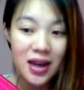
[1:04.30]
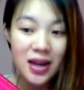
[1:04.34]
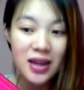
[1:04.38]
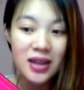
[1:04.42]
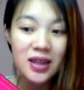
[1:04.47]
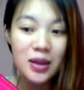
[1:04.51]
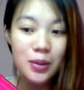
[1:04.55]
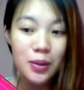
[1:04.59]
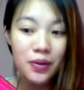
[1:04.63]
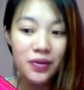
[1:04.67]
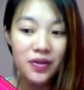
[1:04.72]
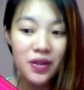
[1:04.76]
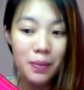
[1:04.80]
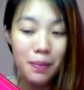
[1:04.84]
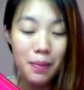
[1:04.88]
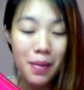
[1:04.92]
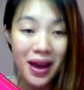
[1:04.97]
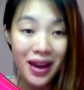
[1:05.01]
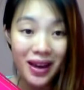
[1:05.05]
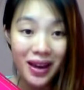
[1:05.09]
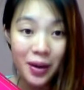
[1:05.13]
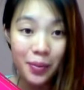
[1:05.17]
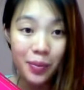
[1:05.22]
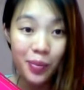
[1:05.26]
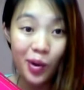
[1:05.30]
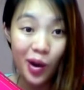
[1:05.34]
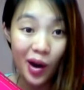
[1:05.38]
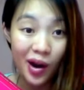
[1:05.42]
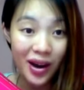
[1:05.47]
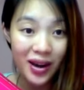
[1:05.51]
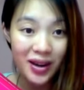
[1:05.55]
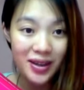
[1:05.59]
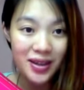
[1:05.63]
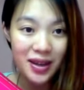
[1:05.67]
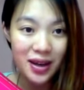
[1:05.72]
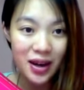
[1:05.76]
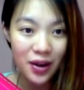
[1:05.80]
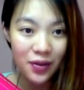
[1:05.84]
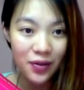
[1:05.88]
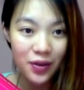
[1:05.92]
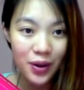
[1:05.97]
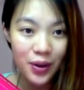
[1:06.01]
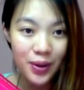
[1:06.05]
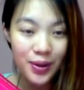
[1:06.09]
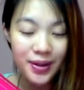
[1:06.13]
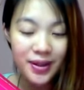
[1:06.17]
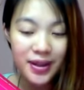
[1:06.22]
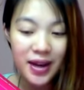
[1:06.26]
some of the makeup products that I've
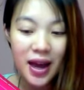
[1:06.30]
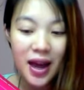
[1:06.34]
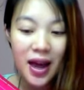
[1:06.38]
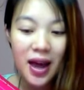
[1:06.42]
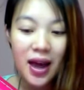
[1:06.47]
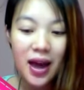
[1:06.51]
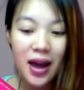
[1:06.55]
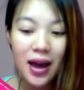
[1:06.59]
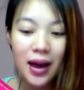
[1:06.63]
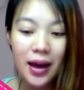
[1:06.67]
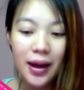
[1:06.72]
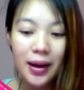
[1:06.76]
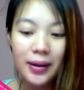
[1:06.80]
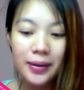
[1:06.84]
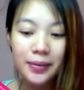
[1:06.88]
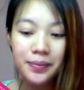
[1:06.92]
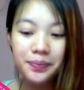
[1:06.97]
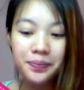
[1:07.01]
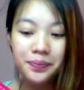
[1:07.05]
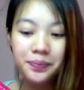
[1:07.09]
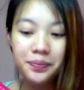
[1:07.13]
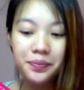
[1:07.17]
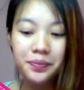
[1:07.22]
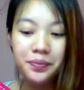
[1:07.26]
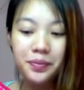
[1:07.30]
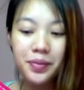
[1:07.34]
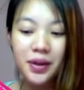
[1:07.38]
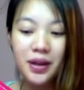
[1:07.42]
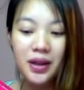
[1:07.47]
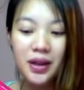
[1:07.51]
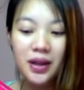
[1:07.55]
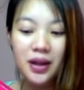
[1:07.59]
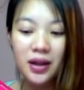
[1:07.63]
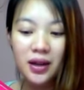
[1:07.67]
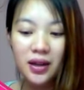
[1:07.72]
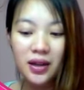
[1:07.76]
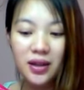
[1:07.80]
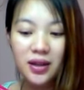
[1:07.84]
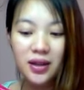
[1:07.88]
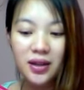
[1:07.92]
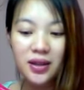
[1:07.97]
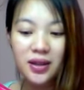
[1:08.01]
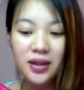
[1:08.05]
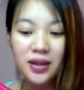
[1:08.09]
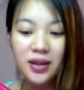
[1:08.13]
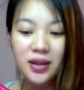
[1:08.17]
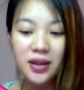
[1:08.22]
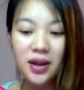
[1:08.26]
used,
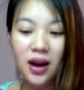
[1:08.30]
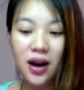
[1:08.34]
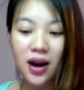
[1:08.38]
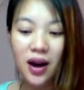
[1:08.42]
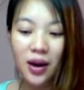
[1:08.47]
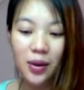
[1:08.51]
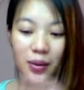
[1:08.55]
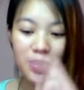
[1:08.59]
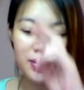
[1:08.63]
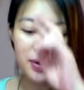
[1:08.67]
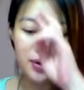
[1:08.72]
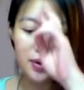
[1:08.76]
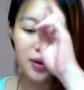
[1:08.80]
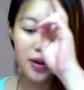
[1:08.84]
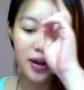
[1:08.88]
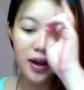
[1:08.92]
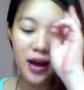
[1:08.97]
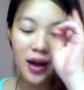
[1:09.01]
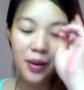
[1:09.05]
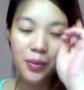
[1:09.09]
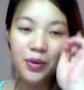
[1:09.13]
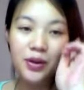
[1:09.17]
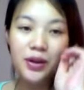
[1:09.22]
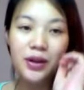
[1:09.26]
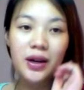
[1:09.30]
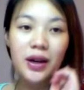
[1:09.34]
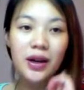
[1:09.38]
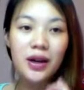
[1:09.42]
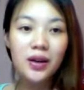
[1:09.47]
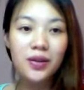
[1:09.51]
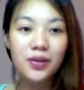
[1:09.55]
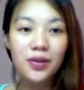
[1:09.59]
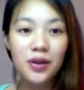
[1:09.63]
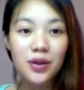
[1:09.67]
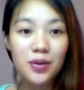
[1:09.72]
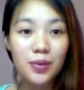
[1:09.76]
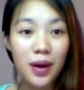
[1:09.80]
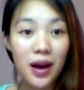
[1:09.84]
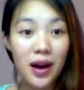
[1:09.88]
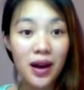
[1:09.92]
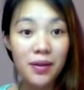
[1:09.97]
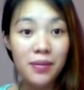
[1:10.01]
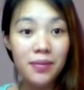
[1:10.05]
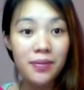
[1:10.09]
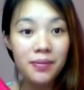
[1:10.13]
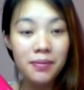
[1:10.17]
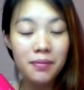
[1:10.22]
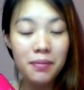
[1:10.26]
because I was only able to kind of use my
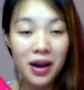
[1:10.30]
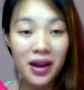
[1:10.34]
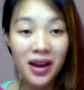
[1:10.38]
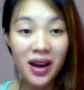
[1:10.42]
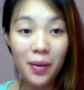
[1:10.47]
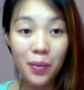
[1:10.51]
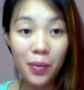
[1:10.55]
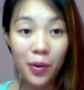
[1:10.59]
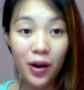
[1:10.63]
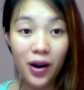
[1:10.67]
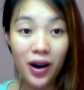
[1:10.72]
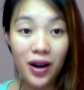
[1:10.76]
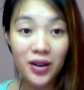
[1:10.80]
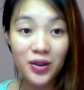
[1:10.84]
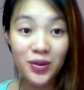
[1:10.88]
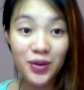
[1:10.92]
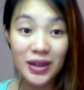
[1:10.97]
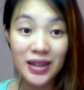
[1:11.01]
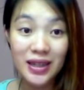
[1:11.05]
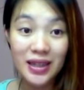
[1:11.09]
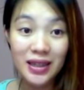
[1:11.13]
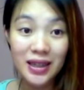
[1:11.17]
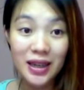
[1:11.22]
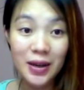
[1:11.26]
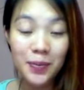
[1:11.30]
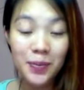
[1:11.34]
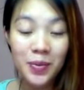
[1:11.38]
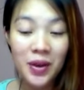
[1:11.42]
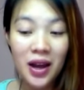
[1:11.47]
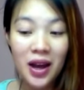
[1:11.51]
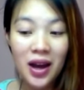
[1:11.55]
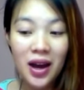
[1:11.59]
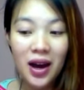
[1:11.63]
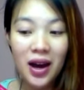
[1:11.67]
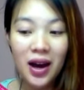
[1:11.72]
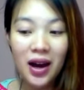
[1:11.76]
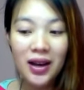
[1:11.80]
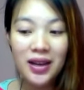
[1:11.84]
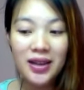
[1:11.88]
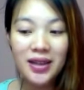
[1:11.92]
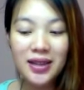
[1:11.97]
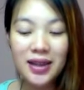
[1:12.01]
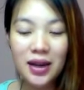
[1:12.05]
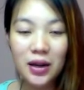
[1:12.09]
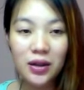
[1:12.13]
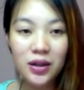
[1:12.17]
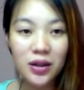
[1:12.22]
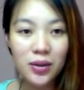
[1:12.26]
makeup products recently. I
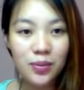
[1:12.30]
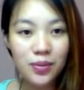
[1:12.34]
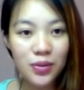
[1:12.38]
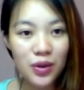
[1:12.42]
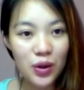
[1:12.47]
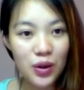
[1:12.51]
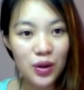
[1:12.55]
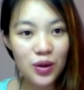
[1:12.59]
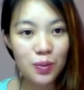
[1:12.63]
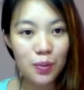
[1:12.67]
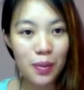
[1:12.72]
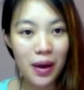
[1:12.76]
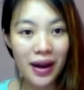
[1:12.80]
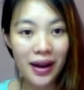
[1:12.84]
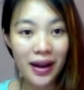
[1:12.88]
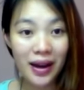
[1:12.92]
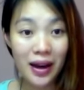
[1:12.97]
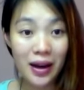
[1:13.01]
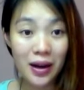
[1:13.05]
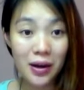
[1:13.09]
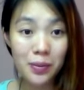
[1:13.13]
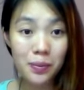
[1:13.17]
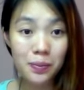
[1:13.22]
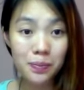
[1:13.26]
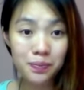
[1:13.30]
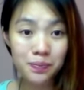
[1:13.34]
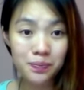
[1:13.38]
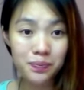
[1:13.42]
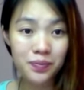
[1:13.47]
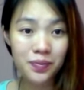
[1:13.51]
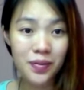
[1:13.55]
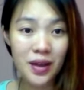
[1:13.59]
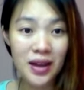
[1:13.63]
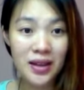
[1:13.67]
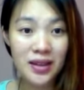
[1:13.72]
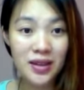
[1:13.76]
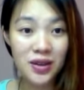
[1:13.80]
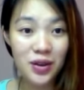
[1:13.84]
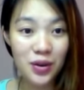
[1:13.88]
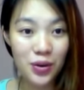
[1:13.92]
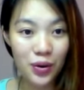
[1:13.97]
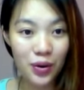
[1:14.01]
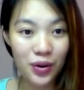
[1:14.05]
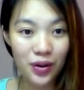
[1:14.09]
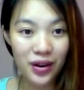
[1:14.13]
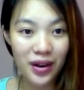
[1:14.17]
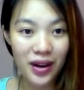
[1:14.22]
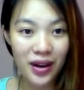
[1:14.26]
seldom use makeup, as you
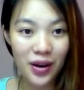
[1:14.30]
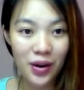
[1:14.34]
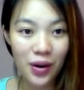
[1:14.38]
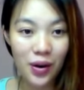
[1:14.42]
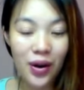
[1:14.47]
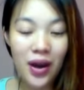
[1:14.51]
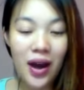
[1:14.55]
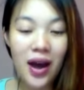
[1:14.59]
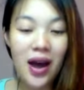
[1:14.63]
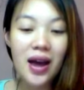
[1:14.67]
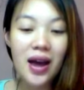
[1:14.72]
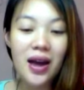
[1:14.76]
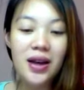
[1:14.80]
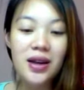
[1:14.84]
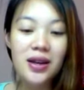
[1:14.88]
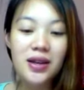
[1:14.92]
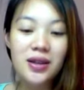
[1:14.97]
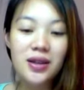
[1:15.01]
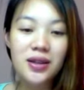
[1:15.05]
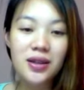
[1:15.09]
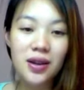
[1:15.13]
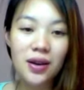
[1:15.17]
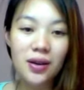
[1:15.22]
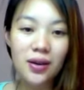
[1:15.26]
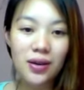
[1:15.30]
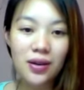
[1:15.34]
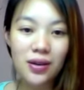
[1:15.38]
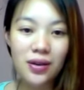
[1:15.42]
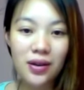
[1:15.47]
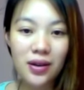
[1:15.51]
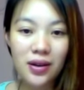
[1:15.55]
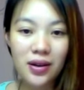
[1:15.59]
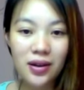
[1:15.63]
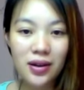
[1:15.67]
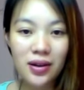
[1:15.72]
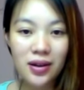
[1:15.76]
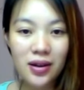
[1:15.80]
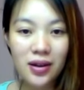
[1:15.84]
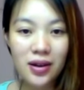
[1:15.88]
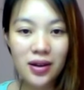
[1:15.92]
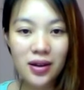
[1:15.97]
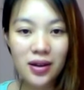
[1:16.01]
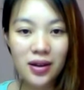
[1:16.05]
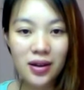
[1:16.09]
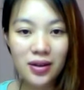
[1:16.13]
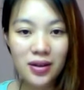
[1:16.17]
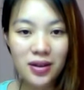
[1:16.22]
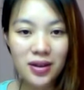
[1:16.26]
already know, so
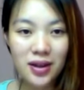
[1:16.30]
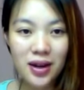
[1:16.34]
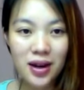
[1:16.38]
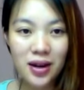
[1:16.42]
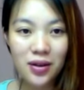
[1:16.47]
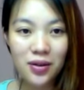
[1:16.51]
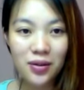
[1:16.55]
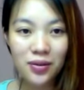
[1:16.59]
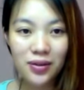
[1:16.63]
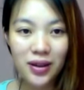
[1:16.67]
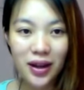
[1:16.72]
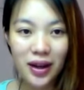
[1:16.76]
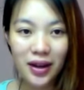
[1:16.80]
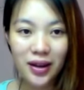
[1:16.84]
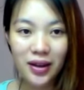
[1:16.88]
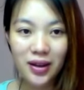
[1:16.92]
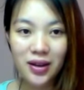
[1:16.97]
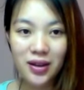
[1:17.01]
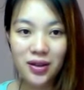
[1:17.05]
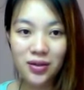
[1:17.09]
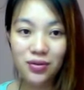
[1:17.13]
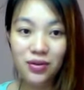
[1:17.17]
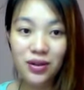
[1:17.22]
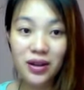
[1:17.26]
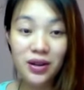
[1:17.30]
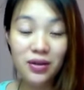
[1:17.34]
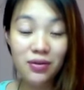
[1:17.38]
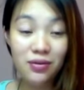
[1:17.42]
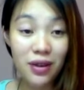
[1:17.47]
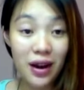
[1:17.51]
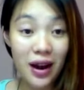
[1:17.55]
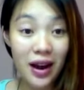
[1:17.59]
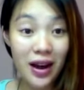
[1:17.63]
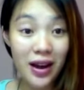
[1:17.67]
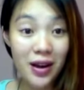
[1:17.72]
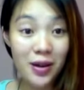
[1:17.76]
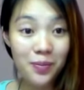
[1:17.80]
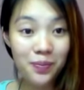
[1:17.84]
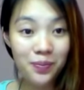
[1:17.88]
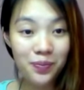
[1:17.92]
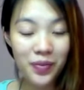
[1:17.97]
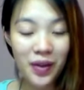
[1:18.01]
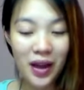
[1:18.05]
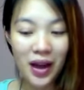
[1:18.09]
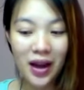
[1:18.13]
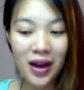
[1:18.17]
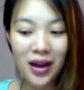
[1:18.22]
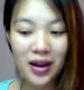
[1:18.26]
it's kind of like, it's really rare,
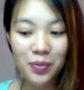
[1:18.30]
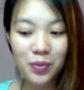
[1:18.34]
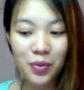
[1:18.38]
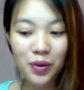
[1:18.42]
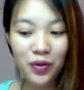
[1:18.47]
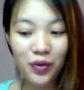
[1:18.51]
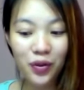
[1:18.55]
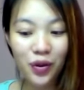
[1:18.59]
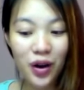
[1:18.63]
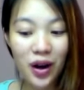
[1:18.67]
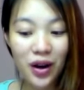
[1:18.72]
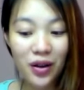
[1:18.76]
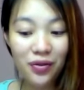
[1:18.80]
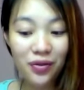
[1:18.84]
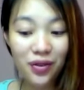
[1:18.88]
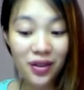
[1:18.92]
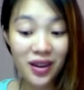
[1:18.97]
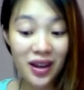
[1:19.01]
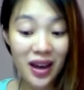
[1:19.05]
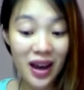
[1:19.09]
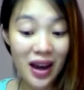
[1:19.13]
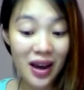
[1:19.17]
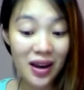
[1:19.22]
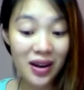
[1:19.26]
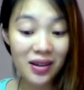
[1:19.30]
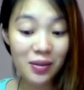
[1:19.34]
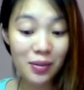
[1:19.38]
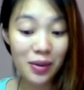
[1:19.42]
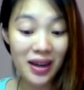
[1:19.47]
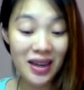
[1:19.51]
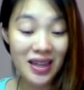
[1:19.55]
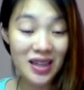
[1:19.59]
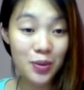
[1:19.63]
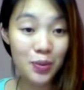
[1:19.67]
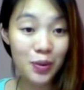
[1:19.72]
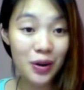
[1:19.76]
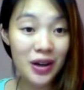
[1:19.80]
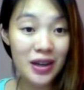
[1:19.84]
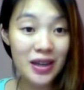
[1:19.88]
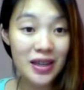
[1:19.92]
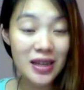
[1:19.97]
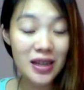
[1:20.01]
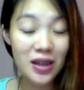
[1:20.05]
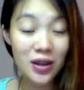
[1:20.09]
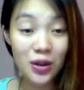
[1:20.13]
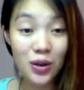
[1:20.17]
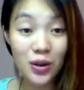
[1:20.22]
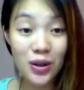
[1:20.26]
and before I forget my
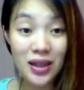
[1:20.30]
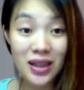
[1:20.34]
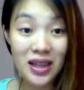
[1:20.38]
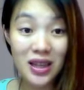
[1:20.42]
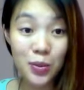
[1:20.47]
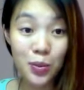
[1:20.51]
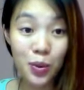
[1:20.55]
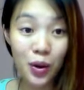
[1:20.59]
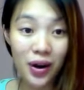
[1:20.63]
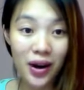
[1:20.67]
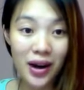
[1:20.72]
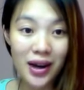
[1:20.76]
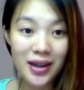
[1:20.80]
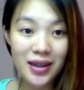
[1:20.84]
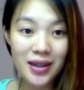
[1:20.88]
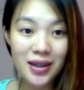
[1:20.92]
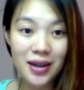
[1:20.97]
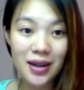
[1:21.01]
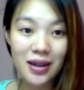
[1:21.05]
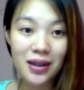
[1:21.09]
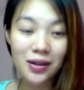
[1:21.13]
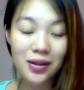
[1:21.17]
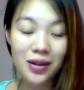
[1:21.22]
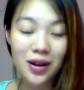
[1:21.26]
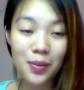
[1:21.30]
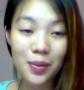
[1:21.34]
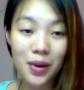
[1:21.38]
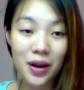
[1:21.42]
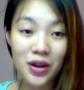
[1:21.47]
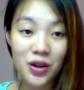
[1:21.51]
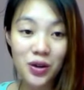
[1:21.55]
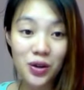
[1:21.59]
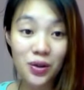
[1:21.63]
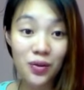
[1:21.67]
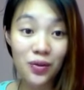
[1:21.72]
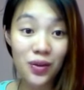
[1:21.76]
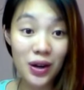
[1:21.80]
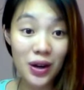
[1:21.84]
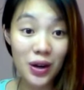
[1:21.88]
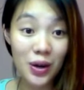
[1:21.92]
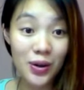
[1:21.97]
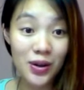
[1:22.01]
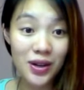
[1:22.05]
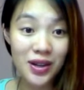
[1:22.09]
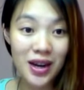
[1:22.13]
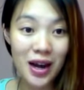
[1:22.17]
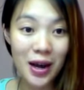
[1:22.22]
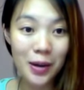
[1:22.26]
experiences on using these products, I thought I might do the video
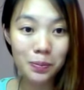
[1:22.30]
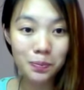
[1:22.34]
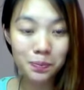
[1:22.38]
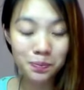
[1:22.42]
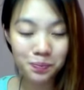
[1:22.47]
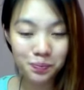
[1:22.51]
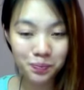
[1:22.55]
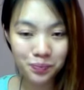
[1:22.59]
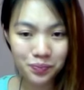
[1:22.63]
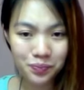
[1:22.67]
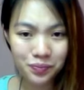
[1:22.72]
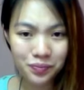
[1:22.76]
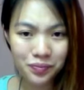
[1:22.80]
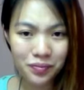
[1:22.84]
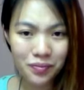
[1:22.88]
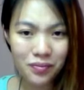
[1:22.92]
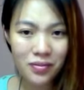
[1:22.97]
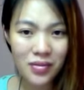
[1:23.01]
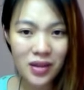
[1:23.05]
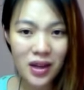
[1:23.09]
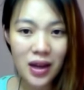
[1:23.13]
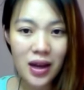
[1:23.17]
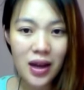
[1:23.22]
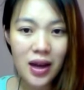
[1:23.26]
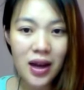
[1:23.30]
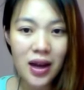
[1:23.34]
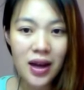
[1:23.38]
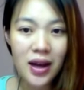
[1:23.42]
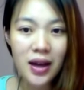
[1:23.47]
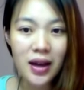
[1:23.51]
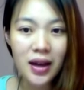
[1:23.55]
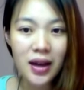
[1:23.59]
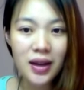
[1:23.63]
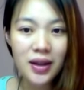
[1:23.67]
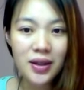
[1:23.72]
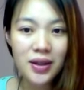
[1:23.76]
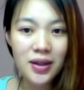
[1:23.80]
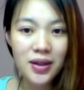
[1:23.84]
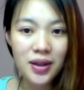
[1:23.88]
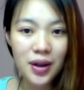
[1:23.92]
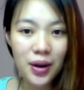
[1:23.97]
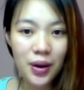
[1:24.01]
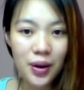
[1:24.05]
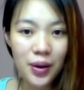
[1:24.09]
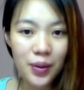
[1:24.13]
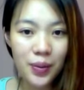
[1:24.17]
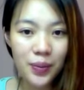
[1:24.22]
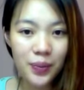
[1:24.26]
today. And
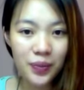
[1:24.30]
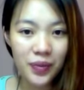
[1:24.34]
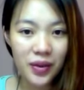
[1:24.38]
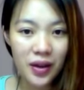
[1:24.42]
so,